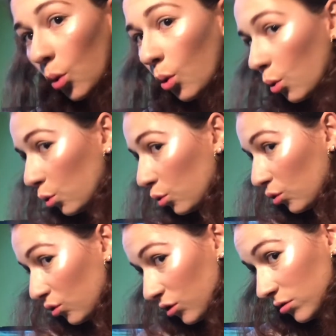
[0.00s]
Ooh,
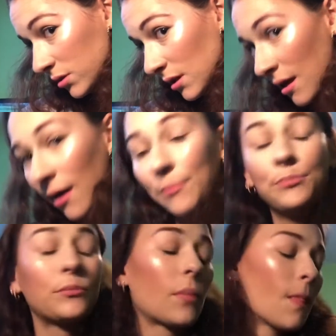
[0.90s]
you see that?
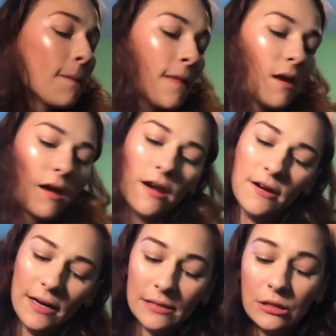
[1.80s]
All
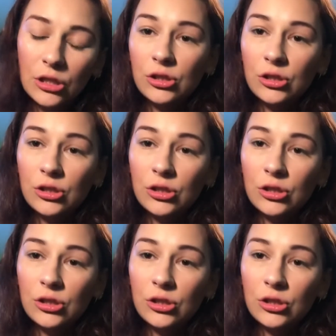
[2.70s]
right.